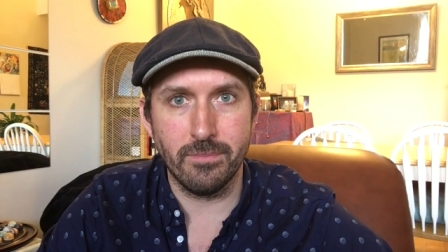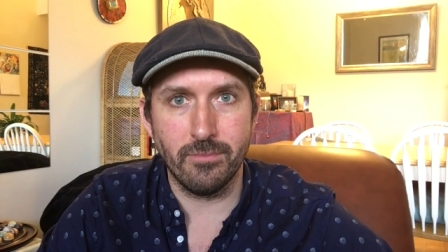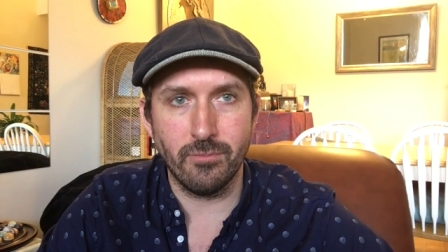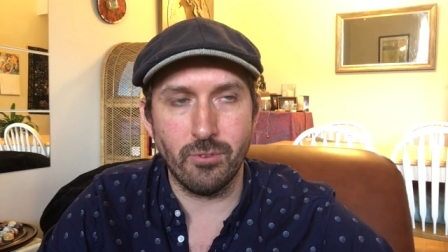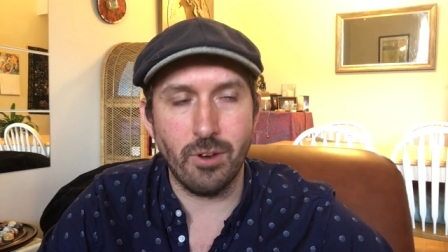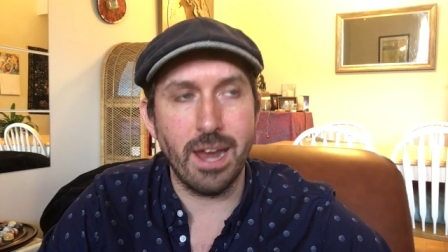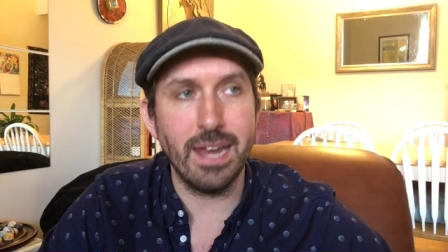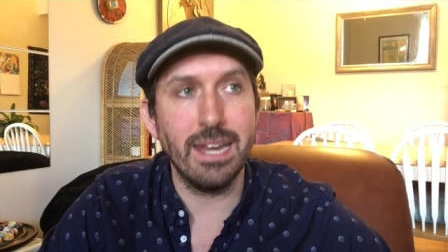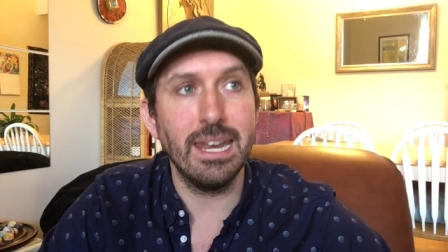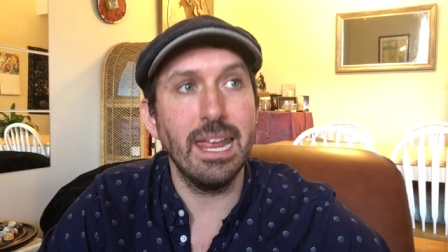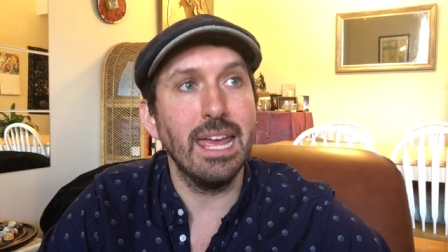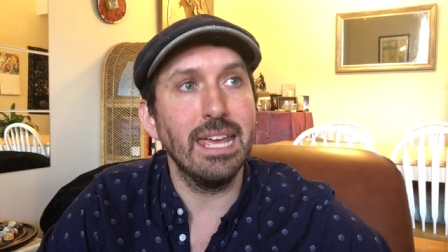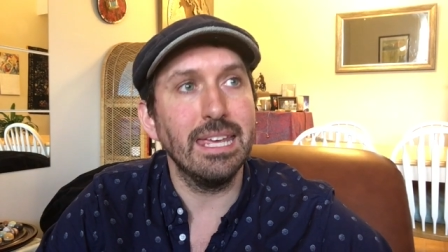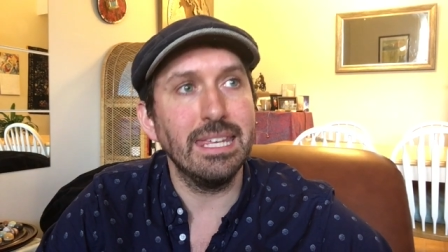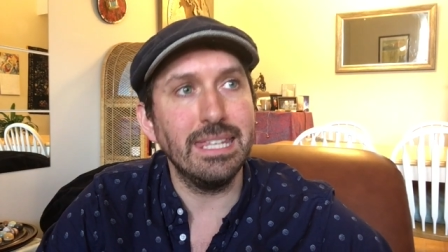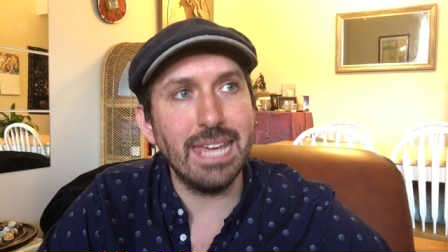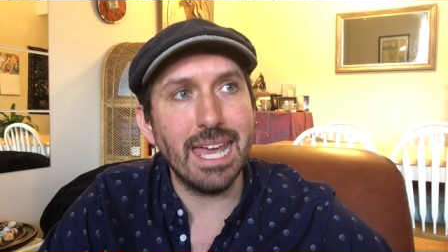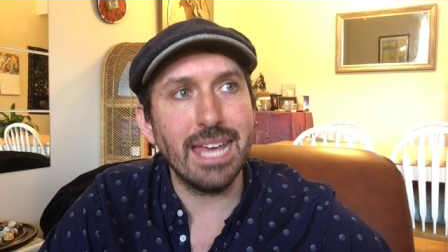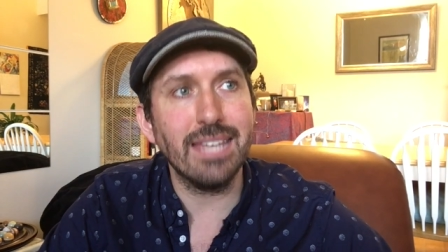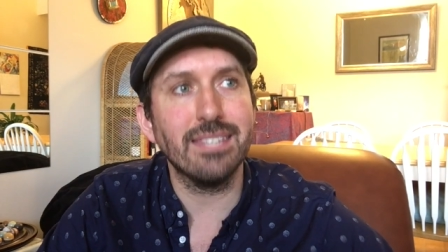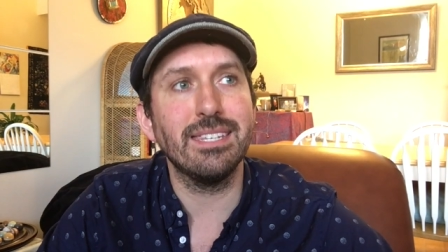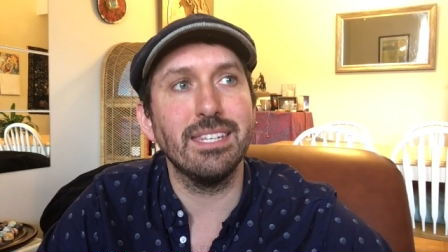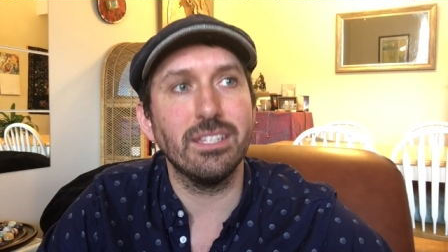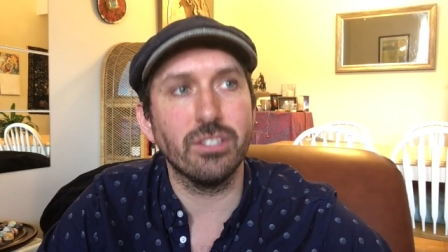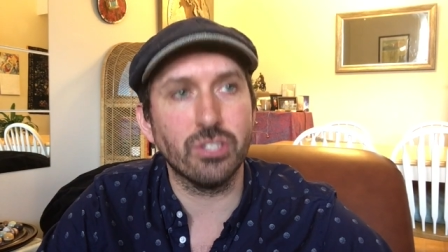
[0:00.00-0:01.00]
right?
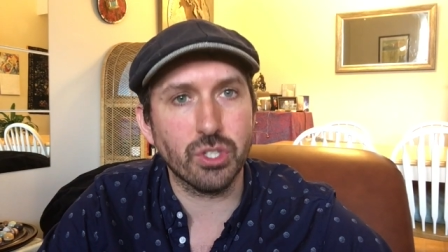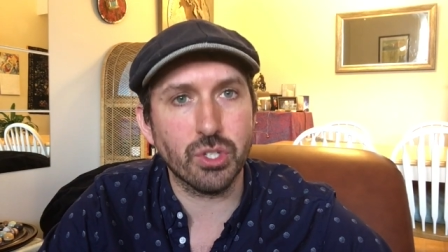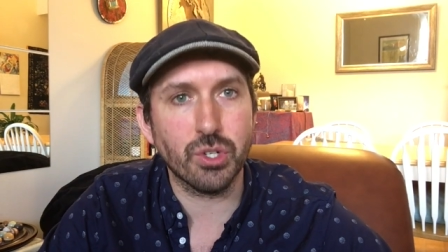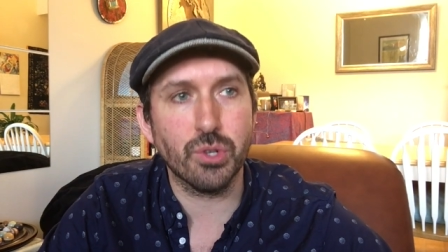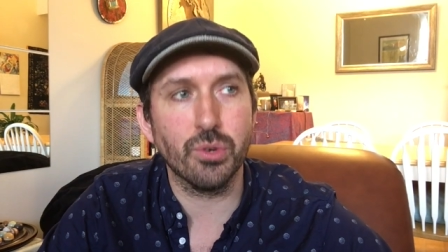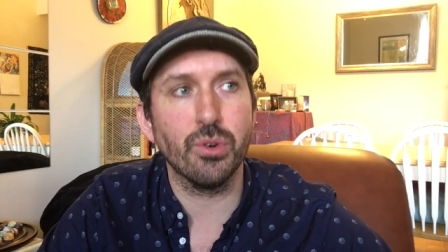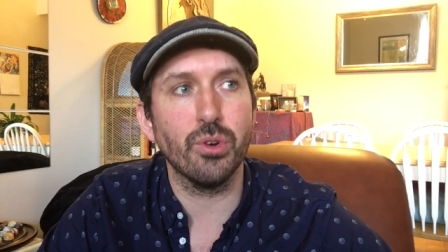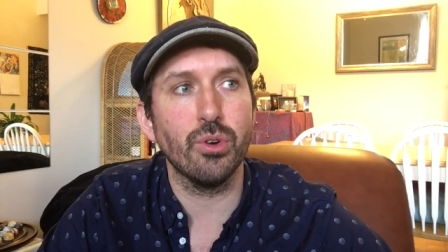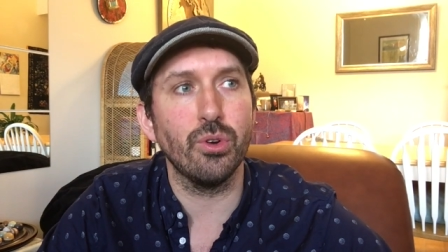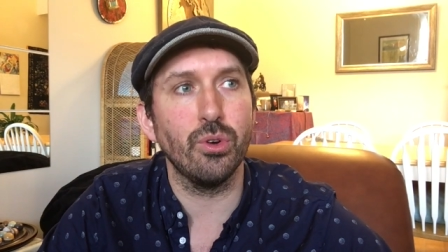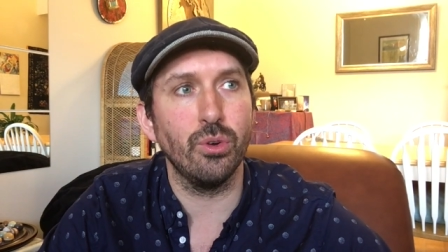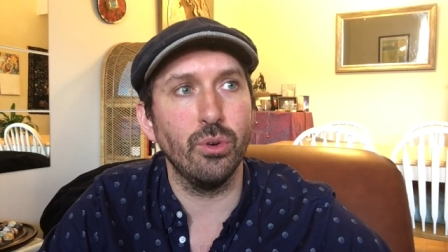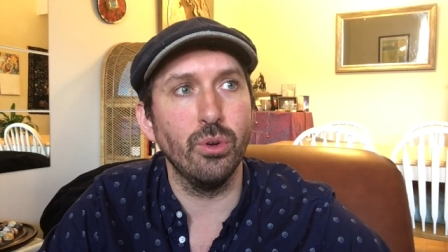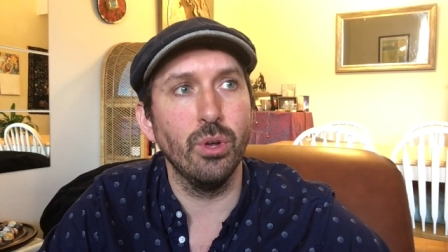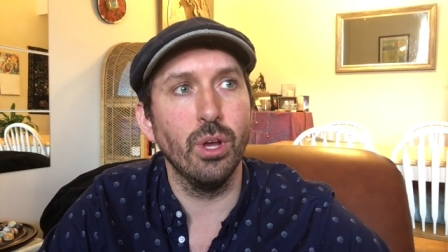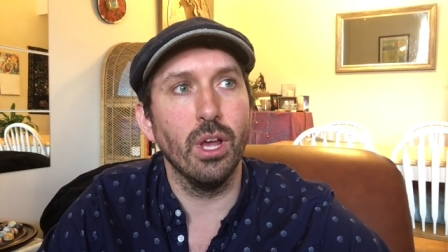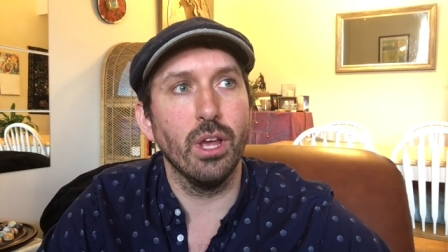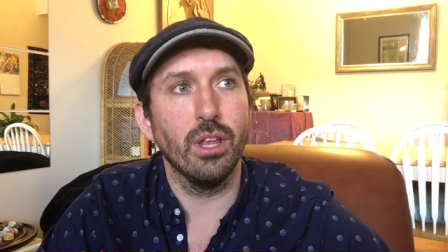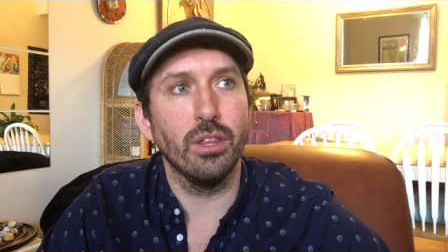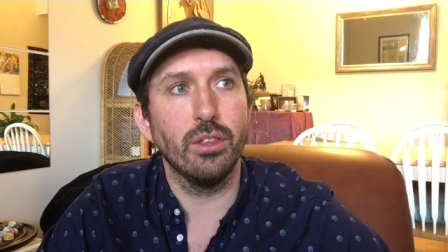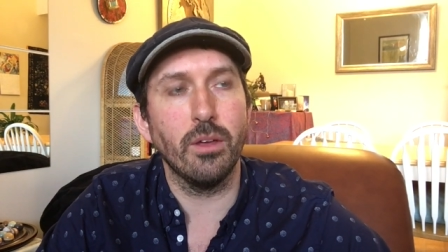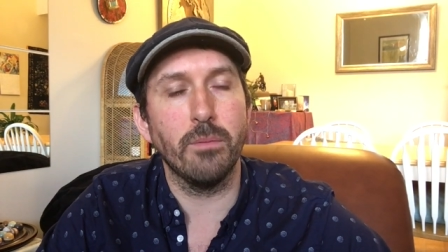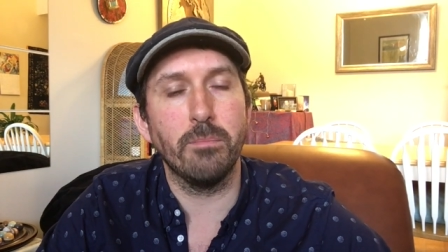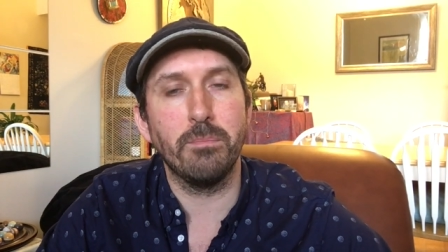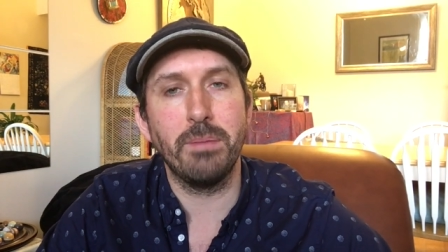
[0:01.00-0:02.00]
Yes, it's true
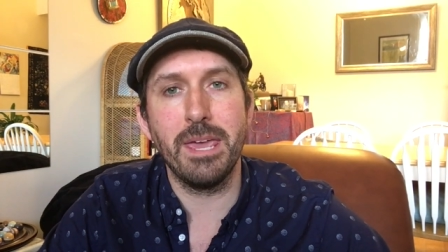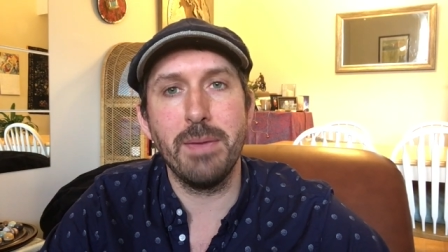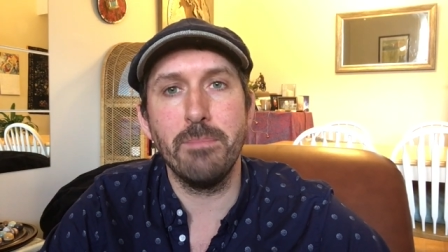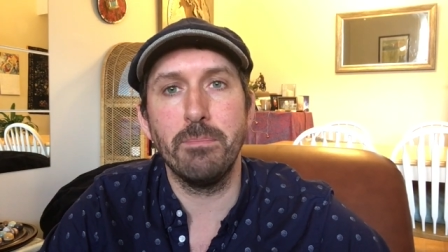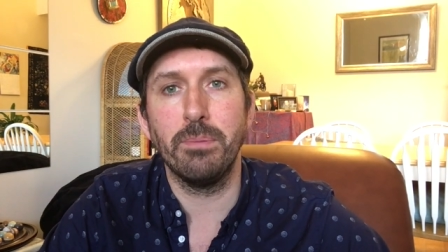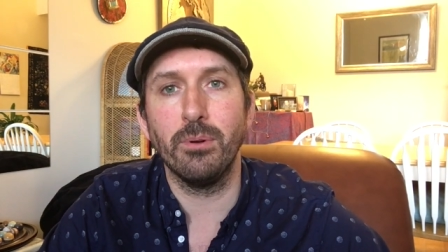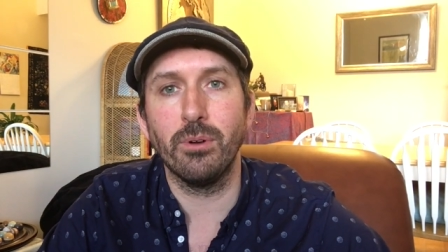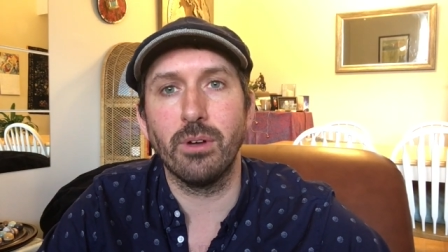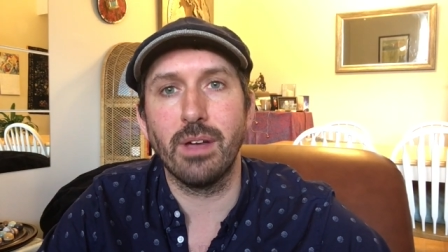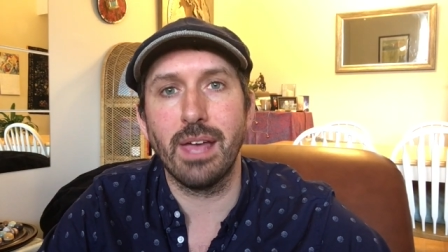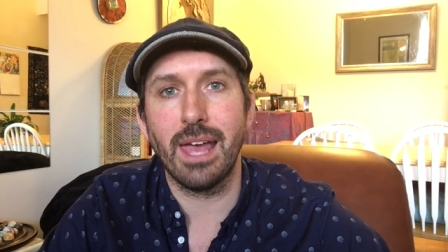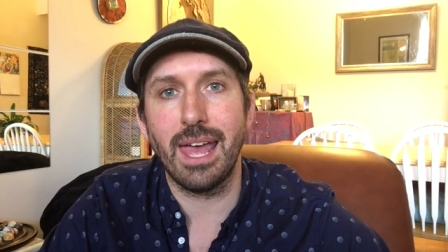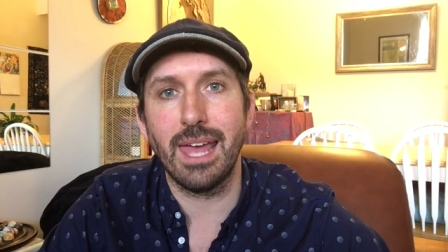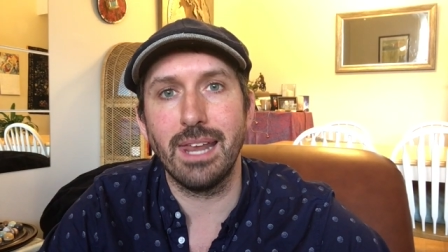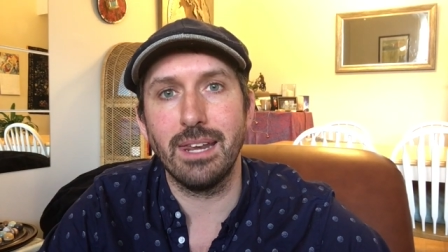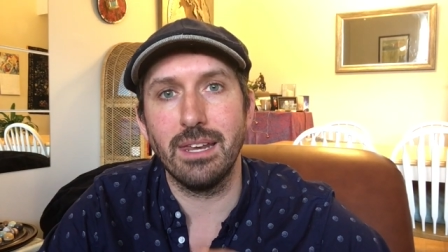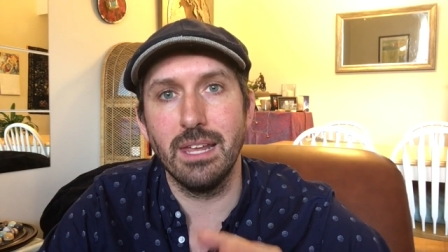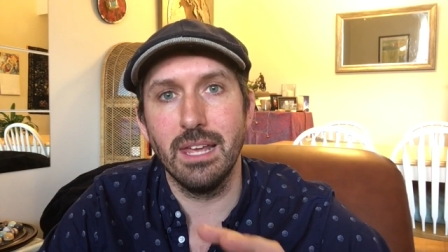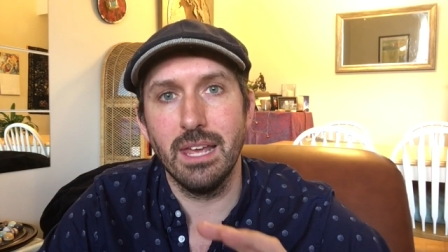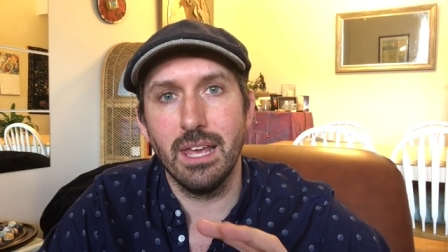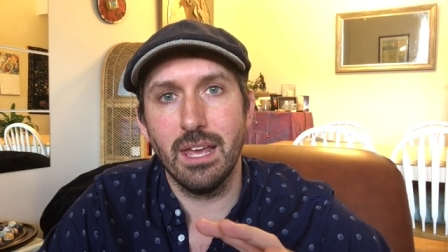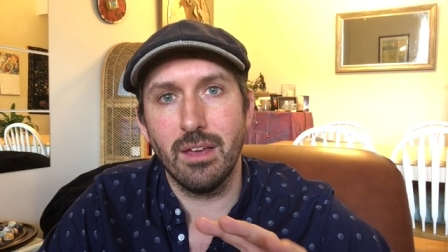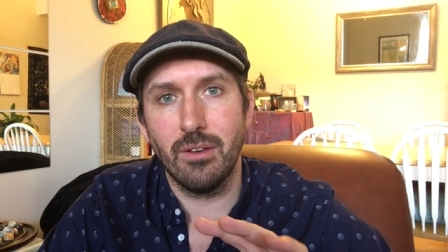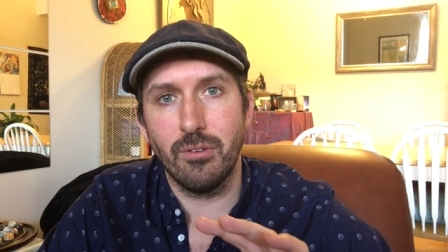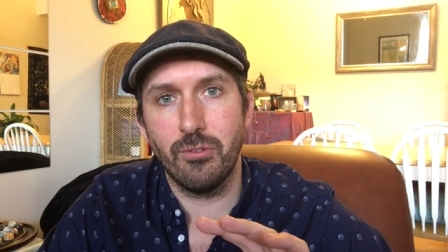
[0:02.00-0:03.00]
that people can